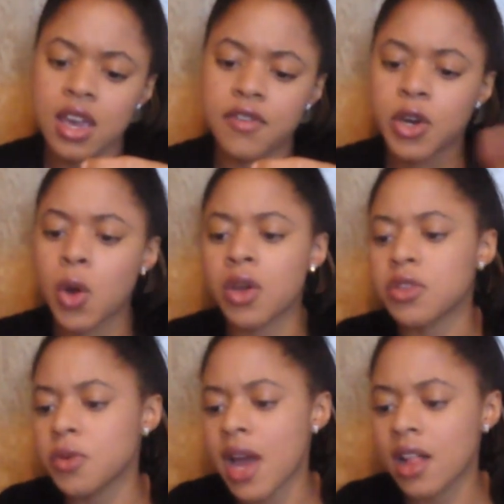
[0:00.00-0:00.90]
if you're
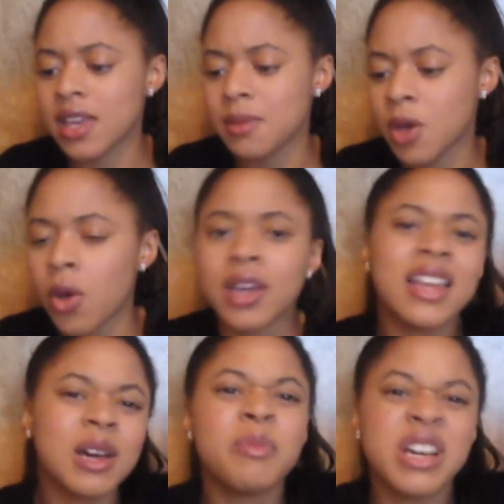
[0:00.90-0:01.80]
going through hell, keep going,
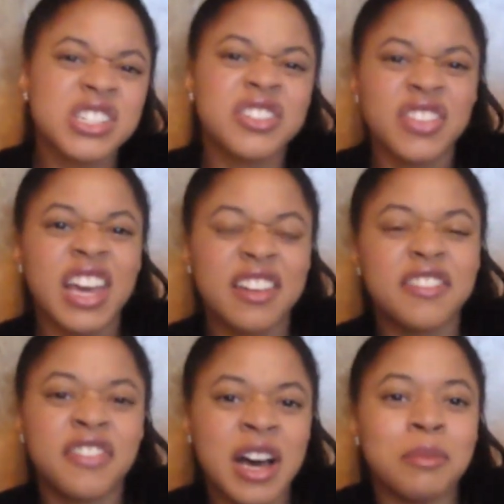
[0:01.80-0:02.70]
like a bunch of like
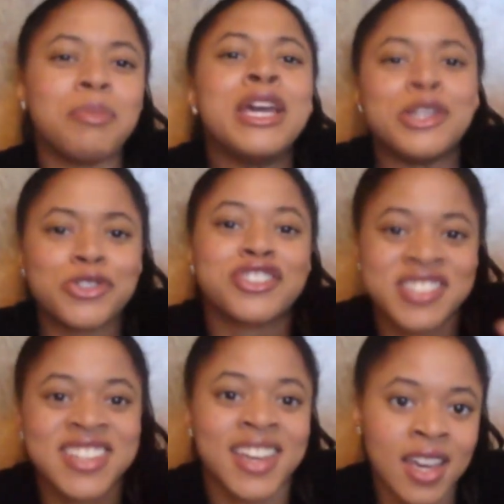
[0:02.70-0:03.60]
fun
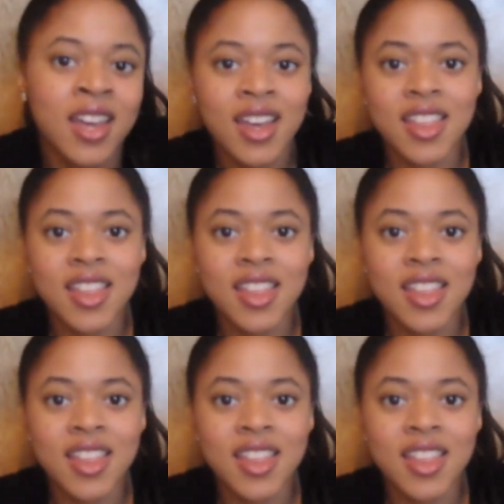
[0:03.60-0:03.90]
Pinteresty